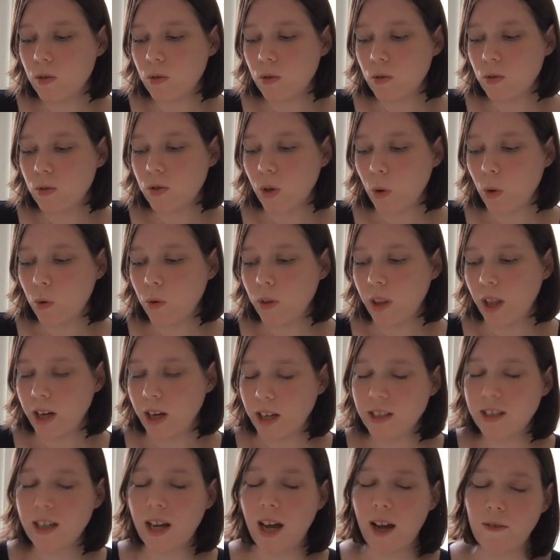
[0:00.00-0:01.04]
So they
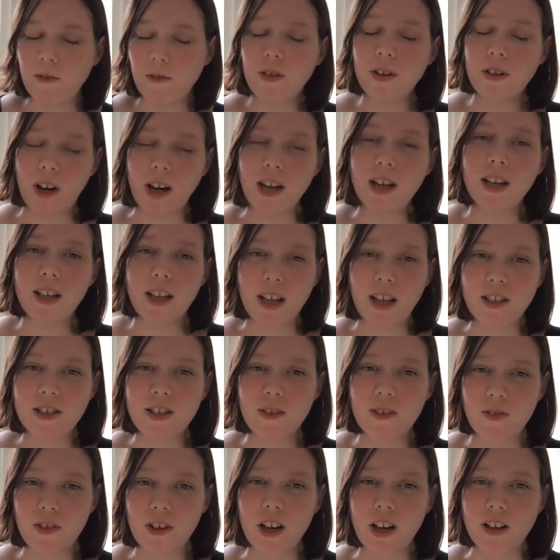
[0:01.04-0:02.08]
need to have, right, again,
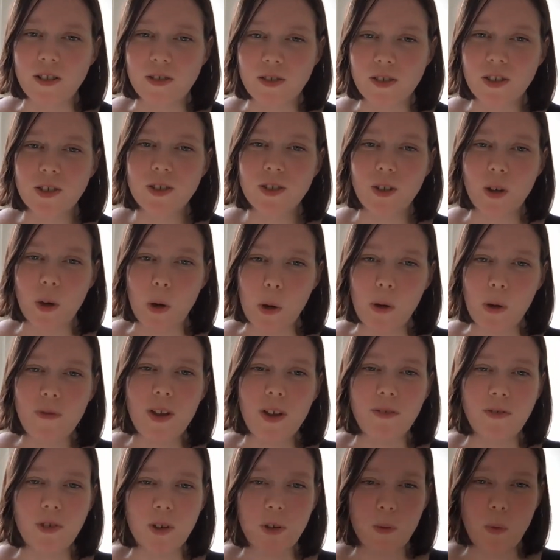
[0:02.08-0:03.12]
different answers. So if
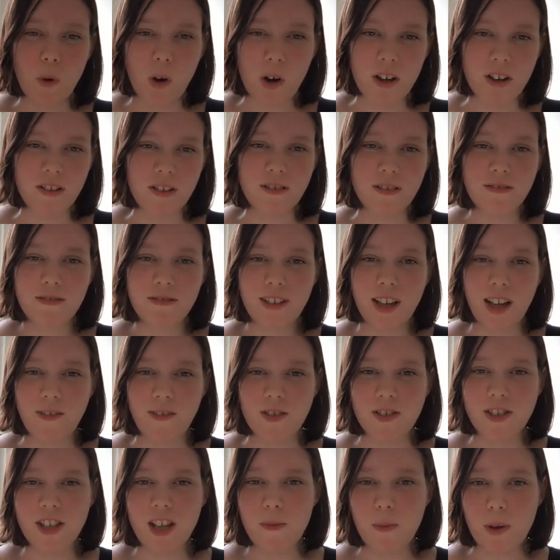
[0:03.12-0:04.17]
everyone gave
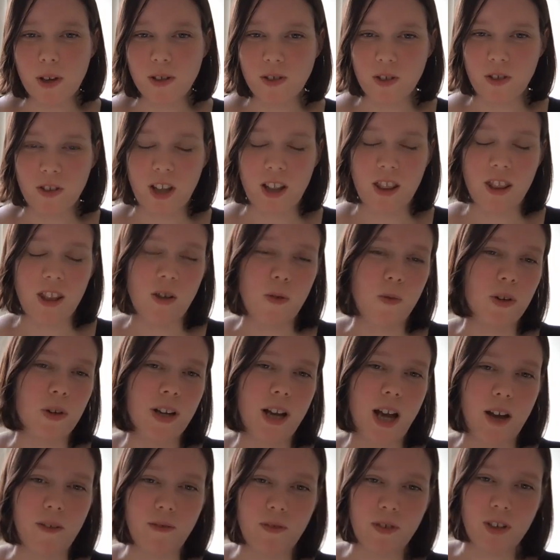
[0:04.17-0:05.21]
the same answer, then you
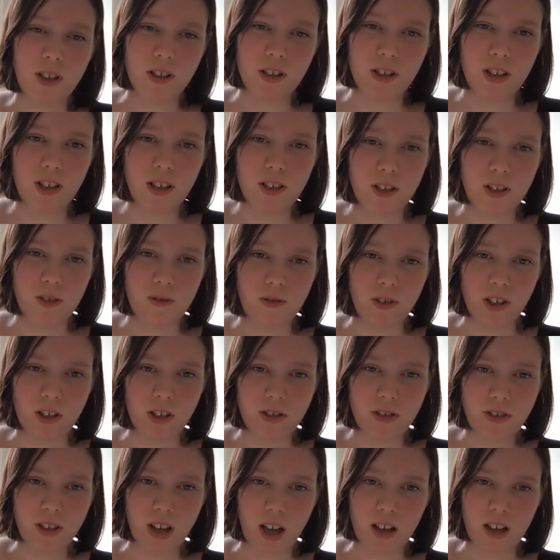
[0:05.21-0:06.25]
wouldn't have a
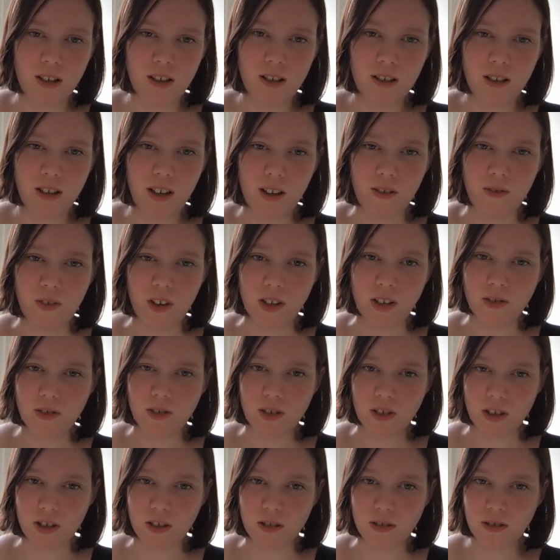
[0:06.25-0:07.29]
diverse set of
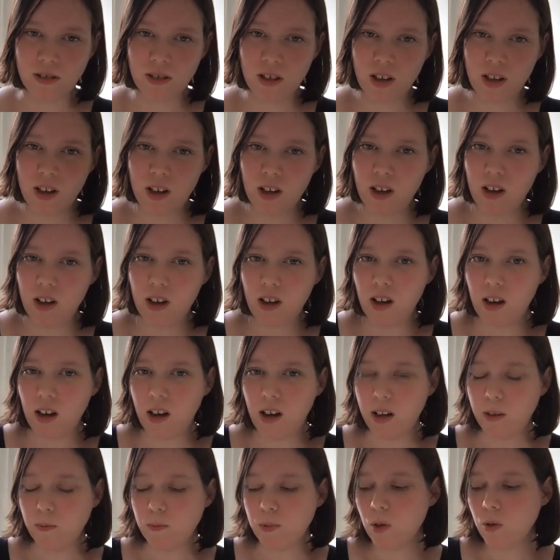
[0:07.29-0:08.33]
answers.
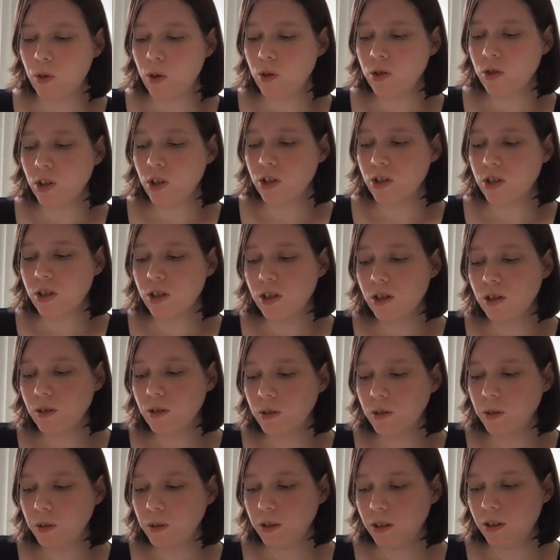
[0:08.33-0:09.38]
So those are
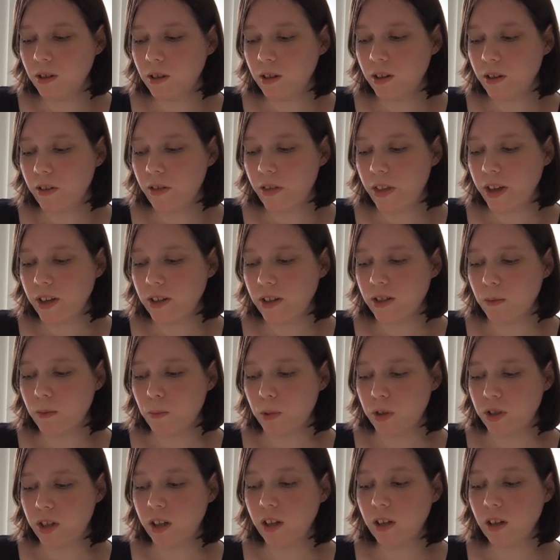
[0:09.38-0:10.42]
two things in
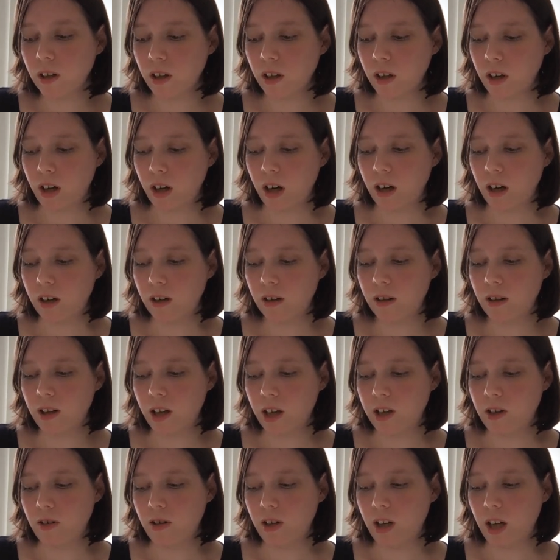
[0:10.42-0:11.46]
particular
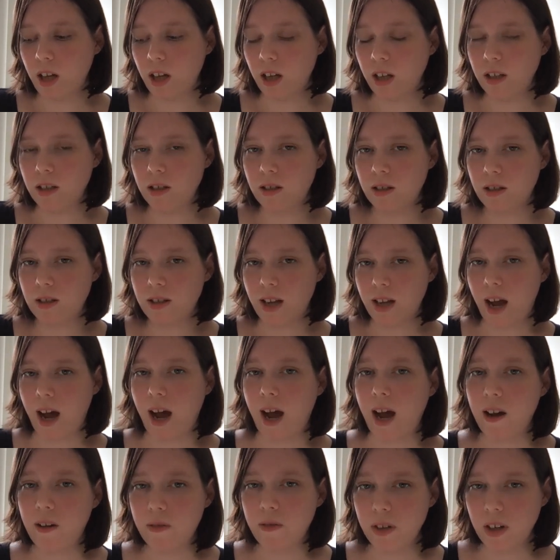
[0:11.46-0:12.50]
that you need to
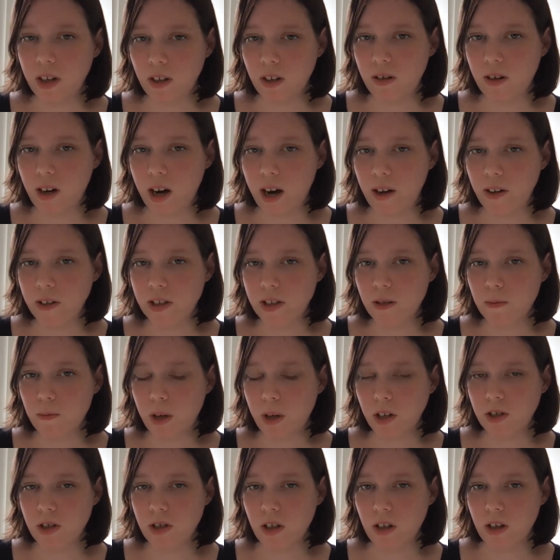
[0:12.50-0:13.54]
have in a crowd to
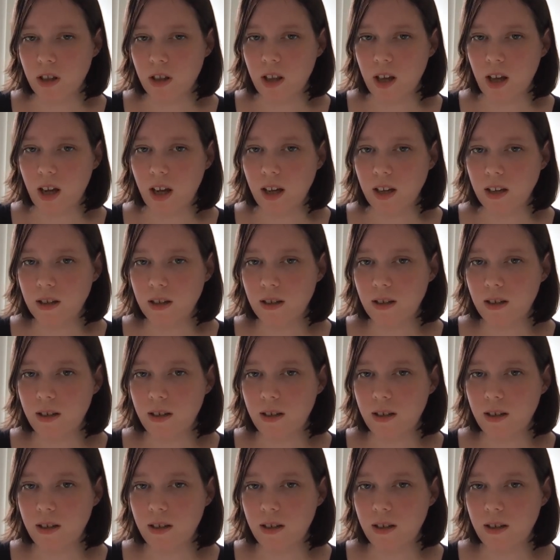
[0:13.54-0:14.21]
make sure that